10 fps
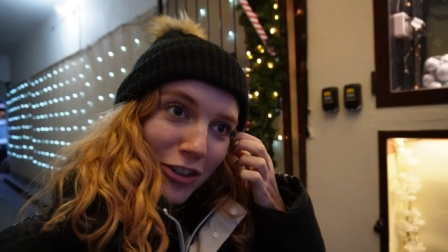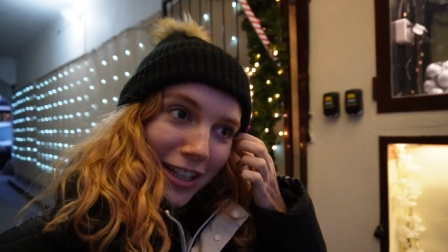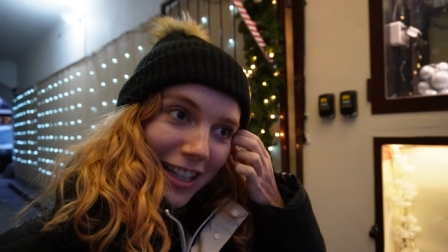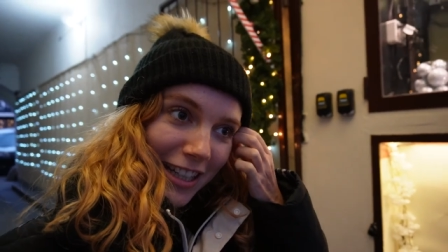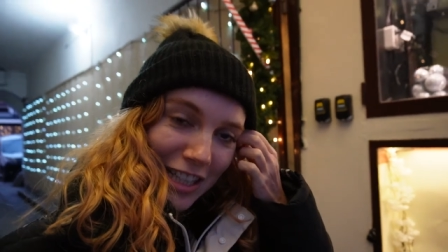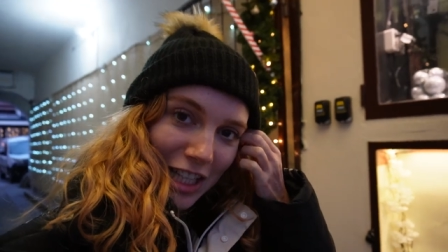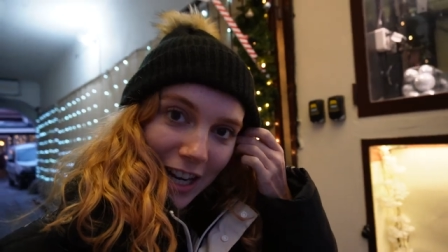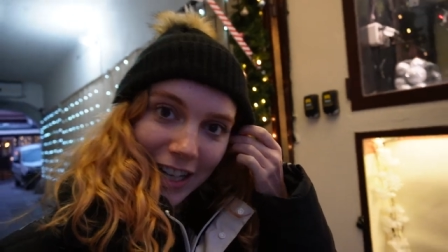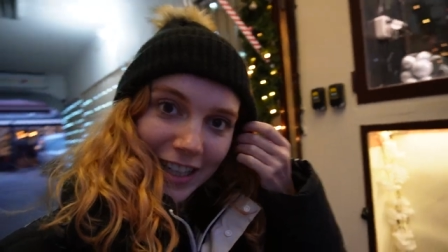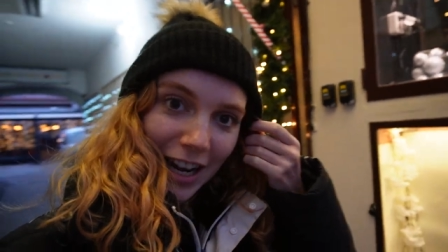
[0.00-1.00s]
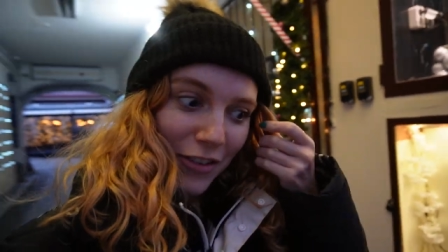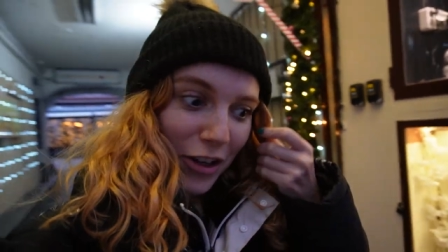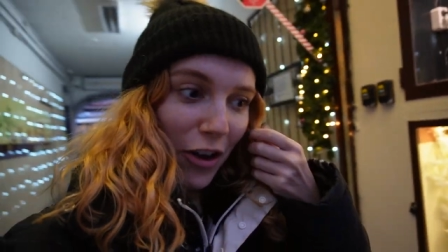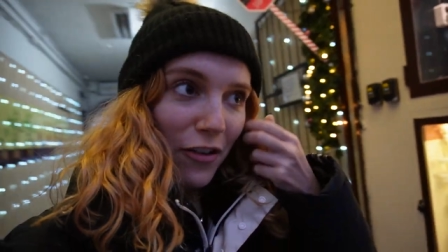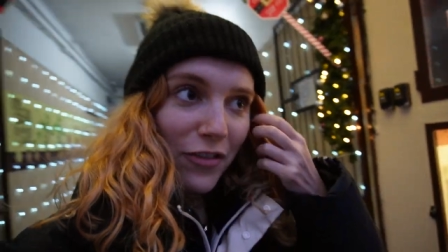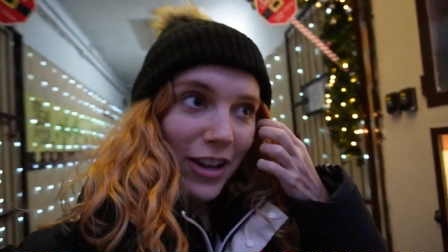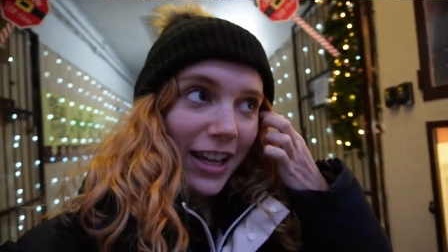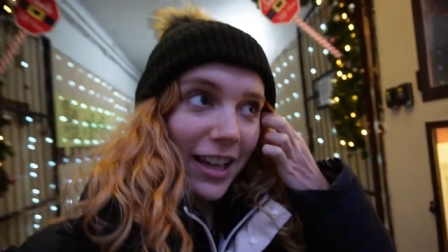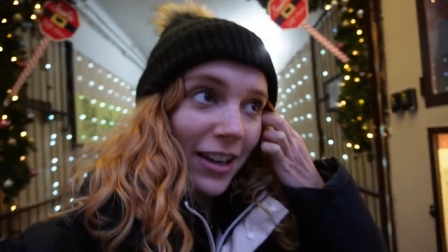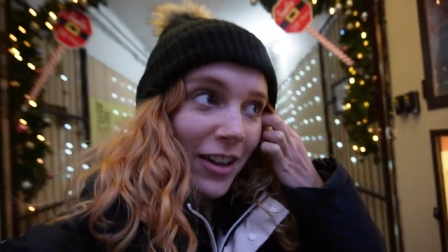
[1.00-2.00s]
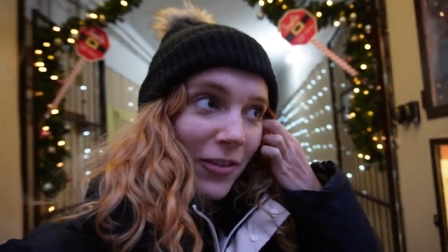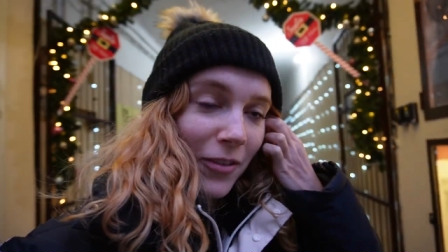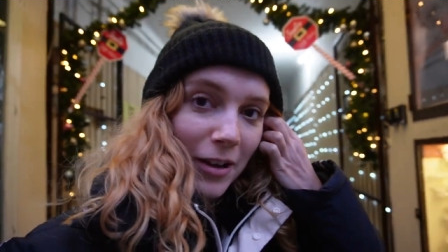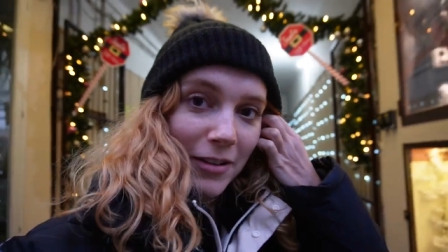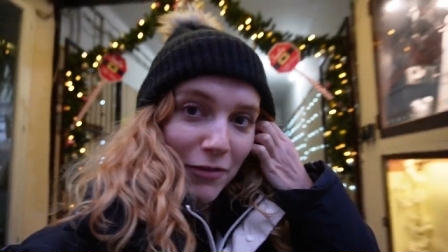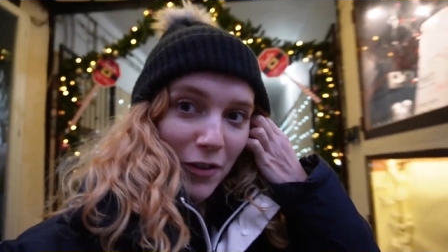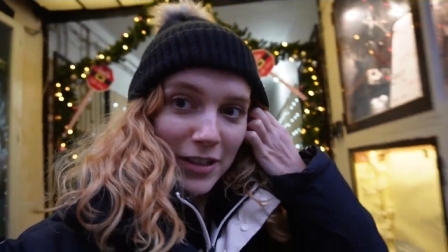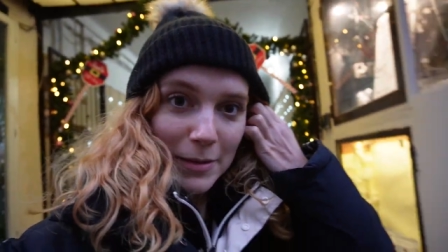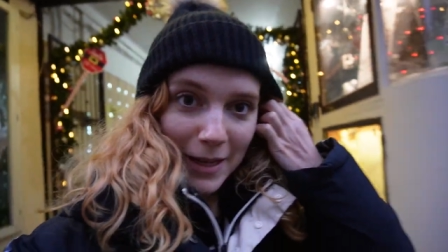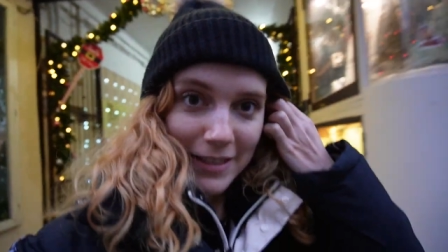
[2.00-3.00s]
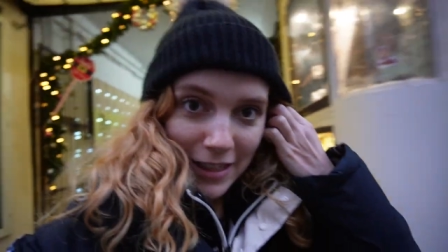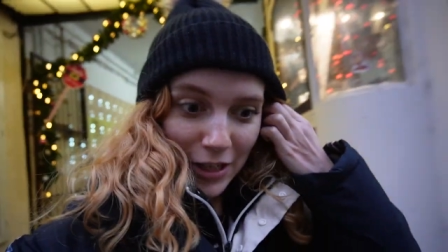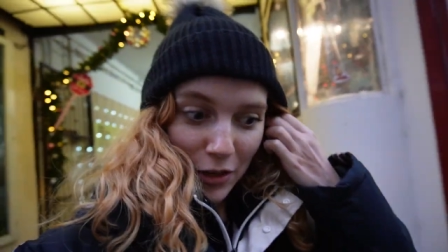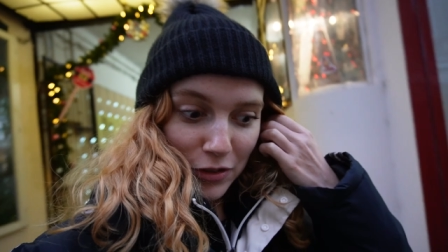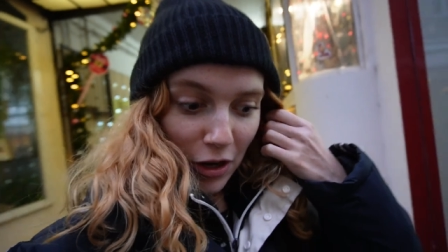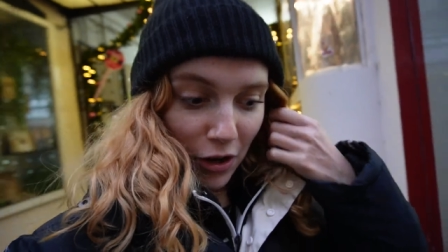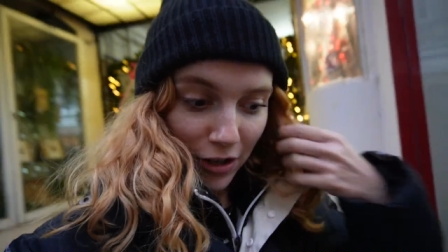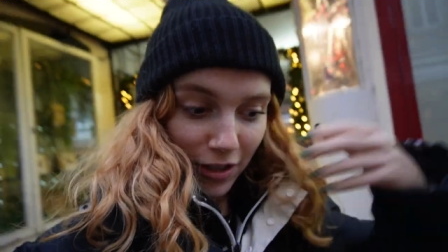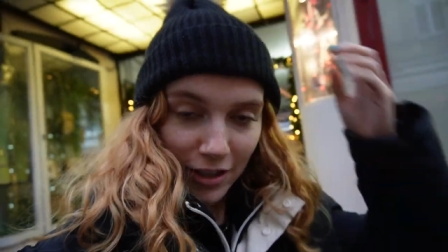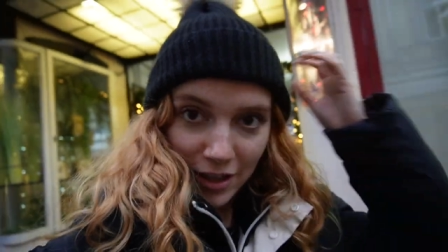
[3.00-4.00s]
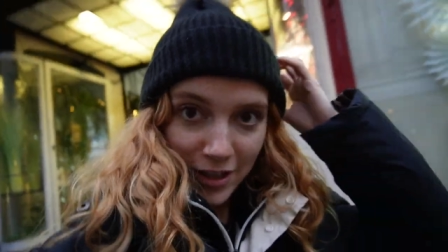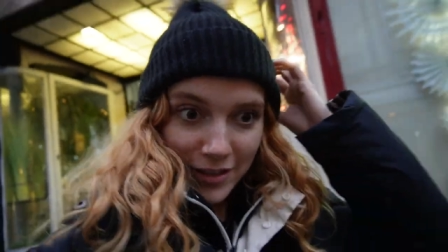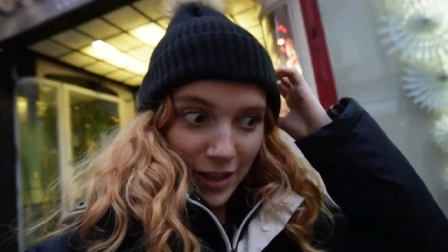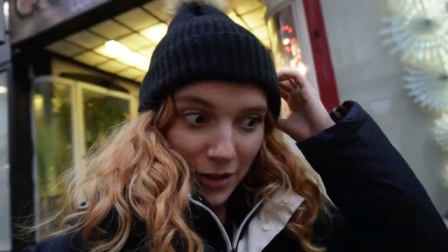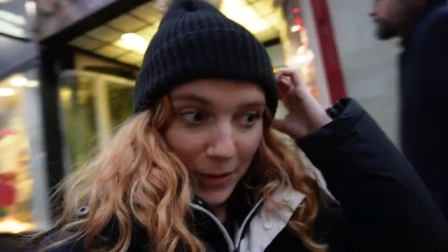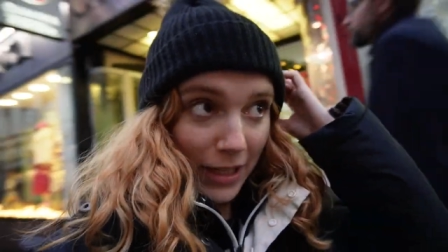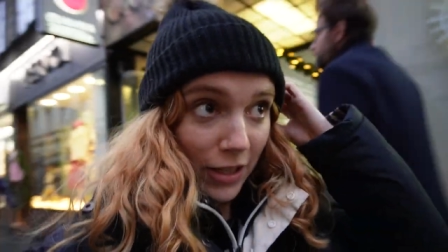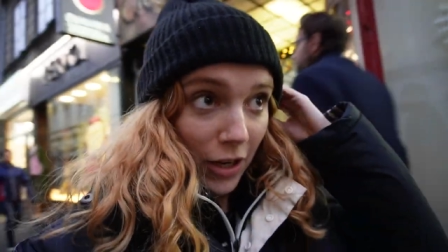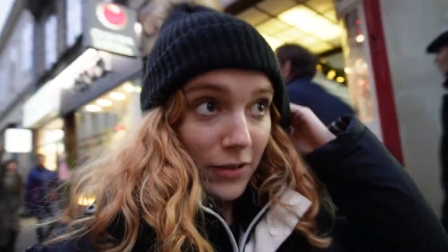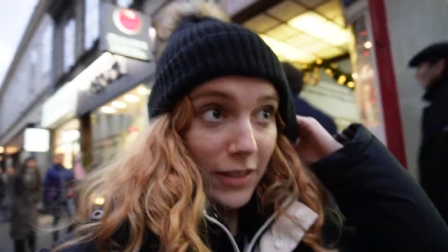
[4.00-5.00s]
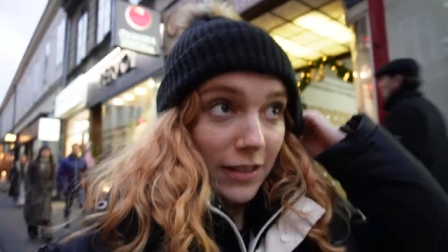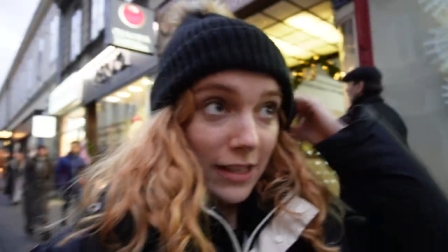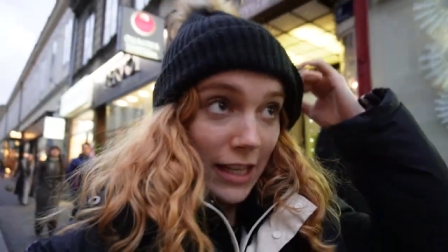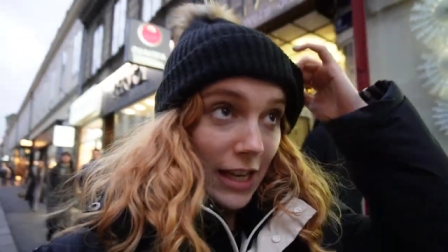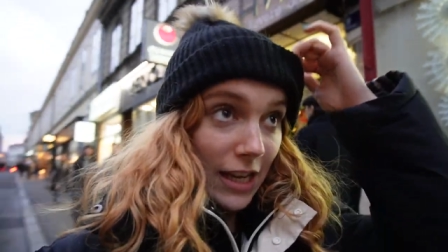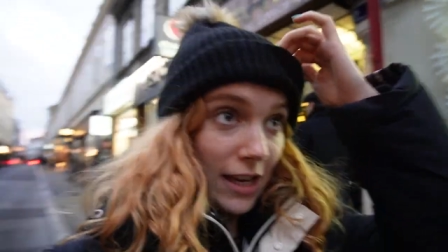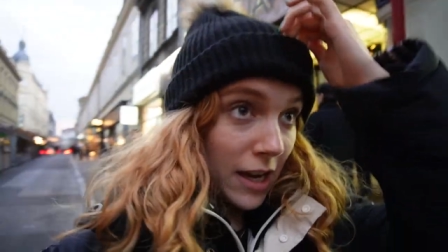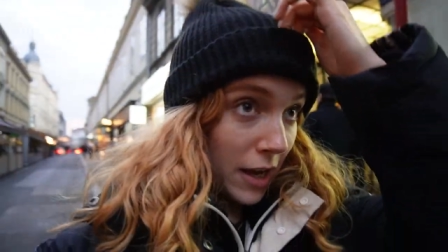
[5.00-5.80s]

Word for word: Drinking and chatting, having a coffee, waiting for it to basically go dark so that we can go to the